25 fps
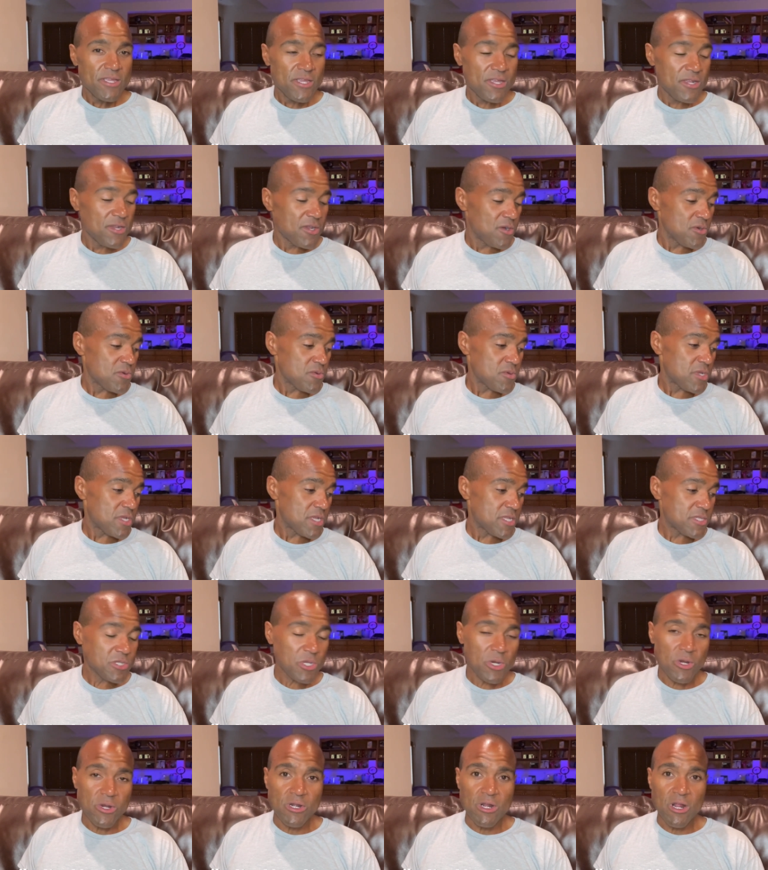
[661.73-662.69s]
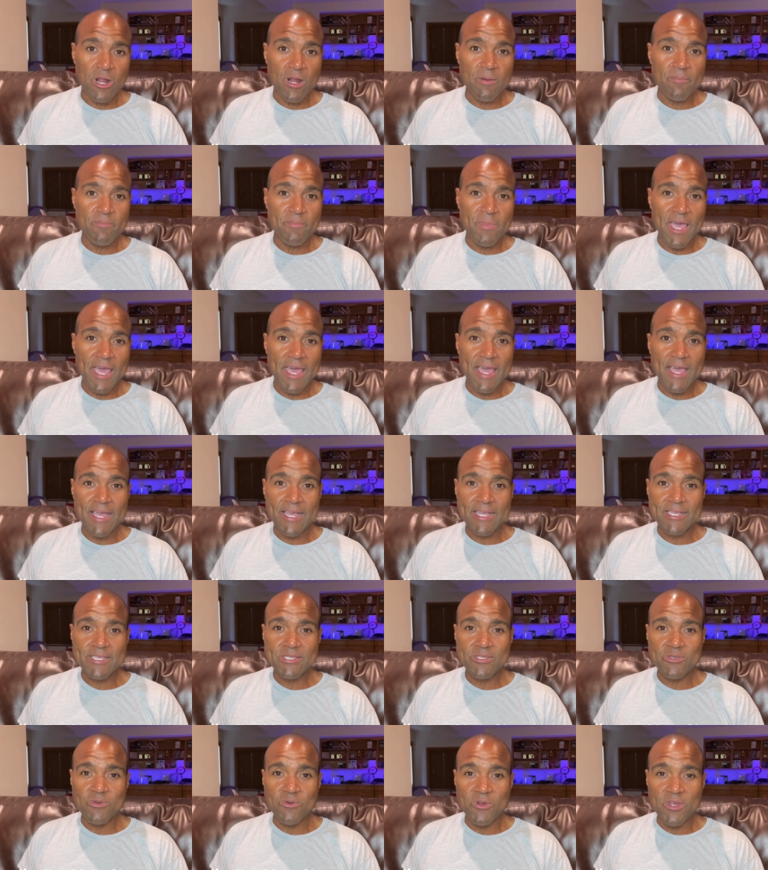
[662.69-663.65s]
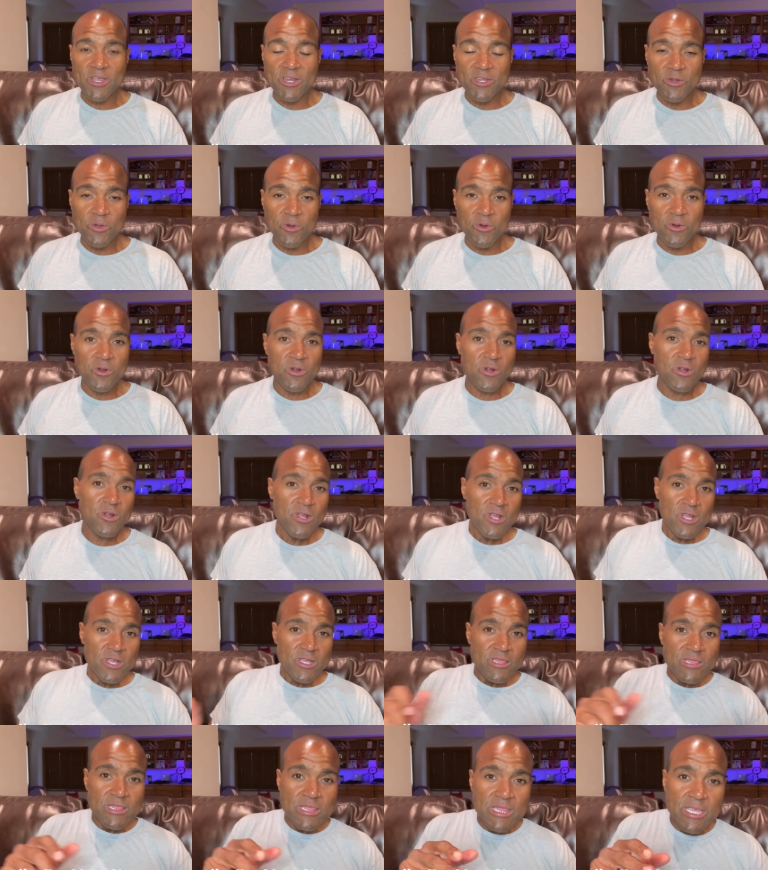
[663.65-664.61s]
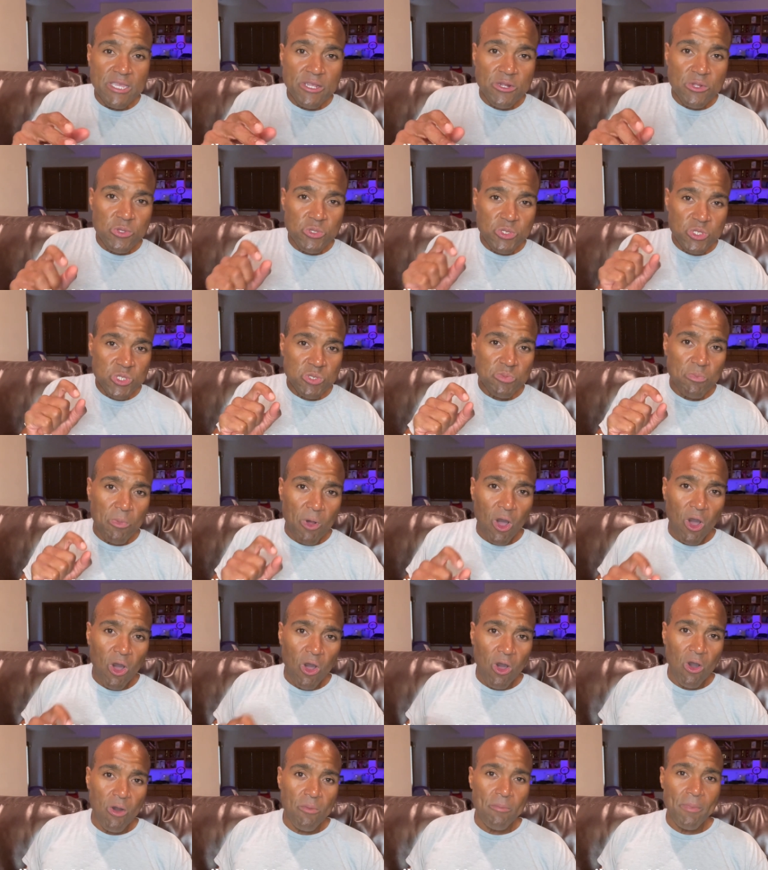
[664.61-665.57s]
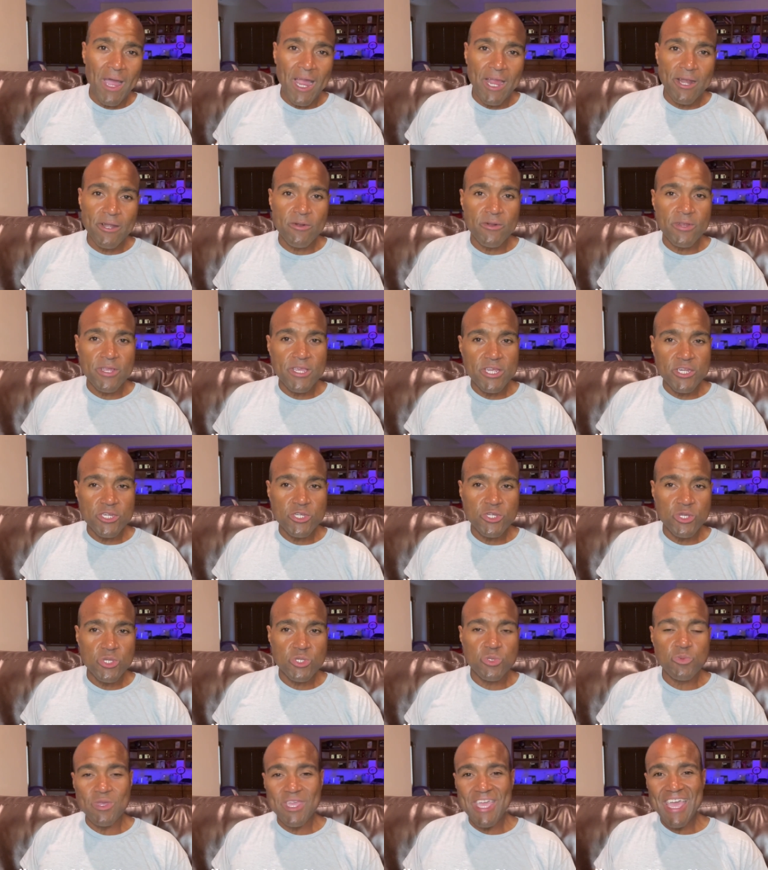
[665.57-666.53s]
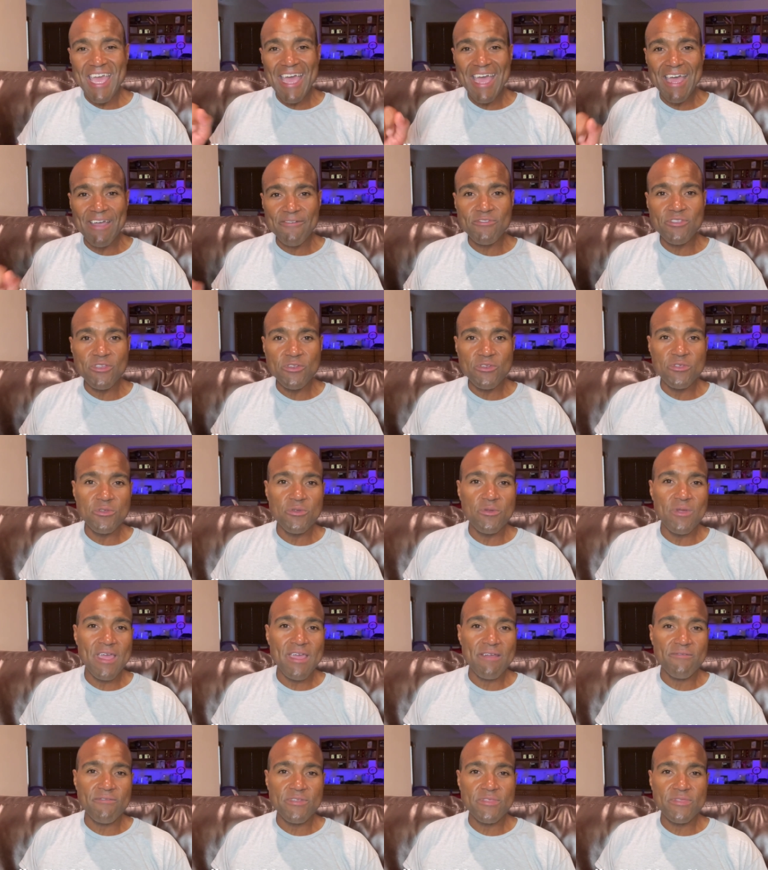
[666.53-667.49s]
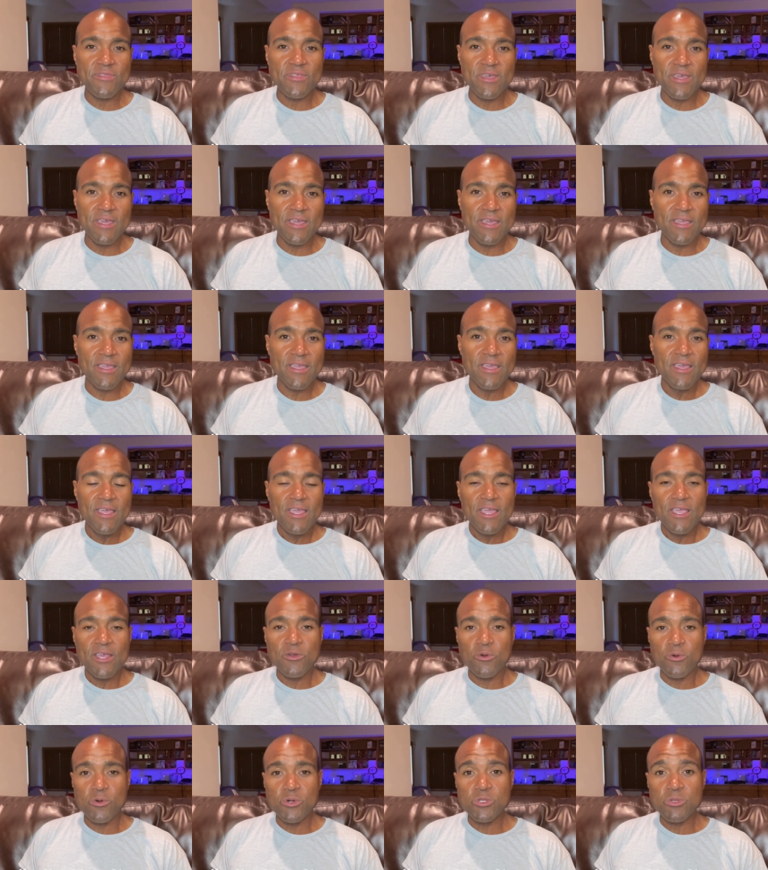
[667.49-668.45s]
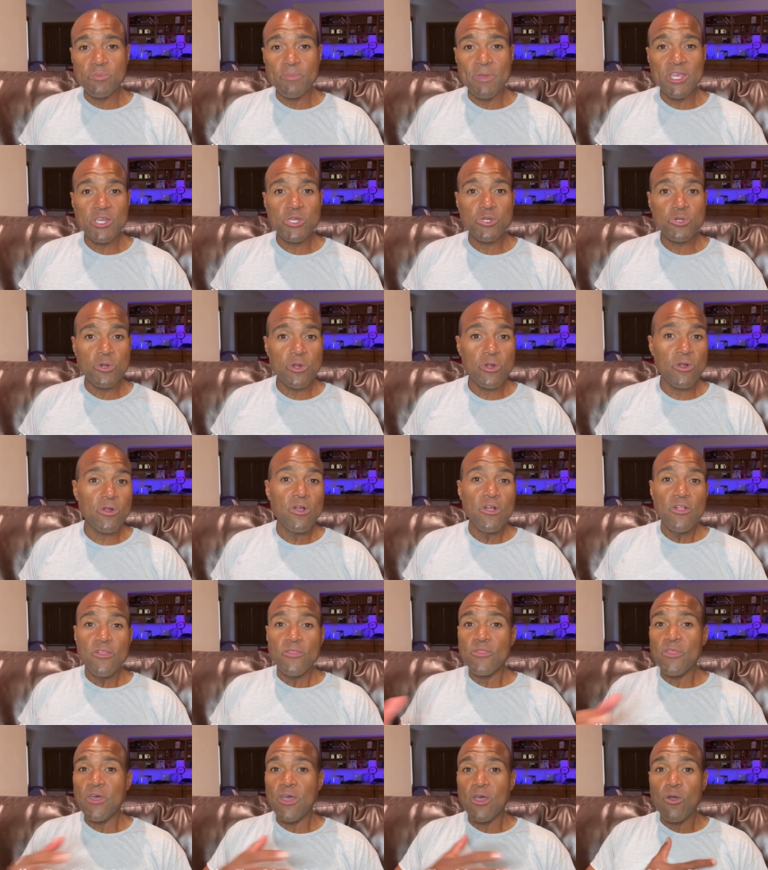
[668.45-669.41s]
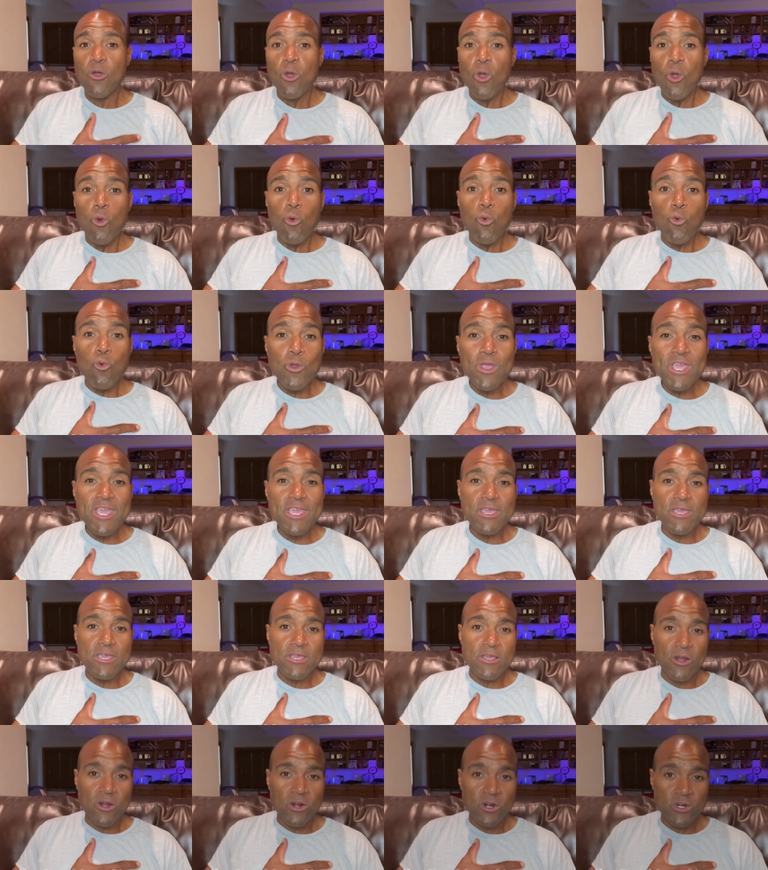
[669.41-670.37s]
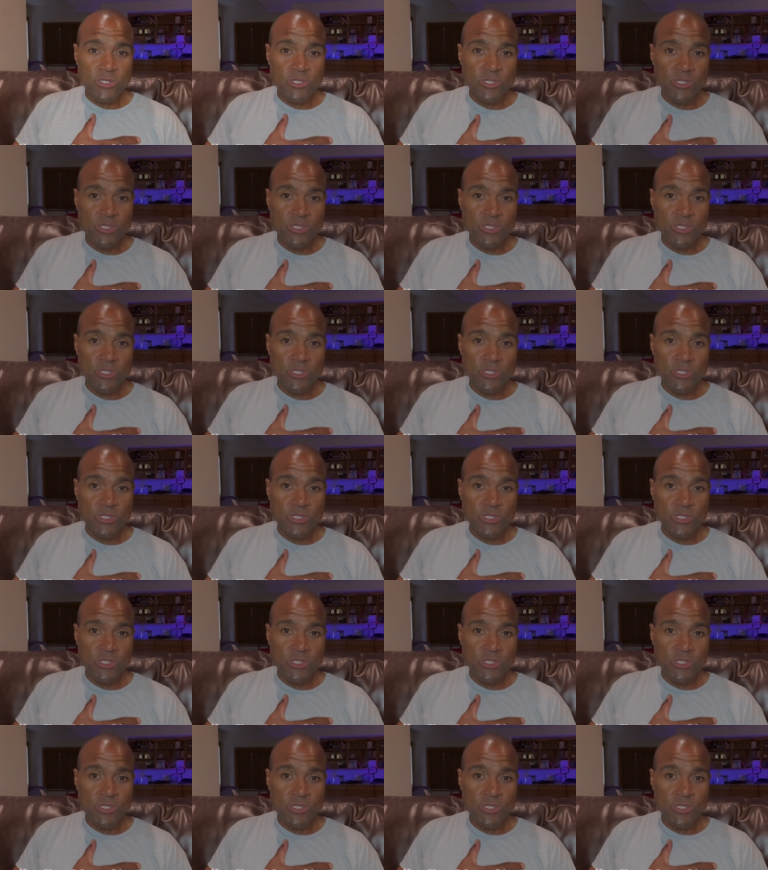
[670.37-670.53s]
you know, turn our backs or ignore little, small, minor issues. We have to do everything in order to make sure that we are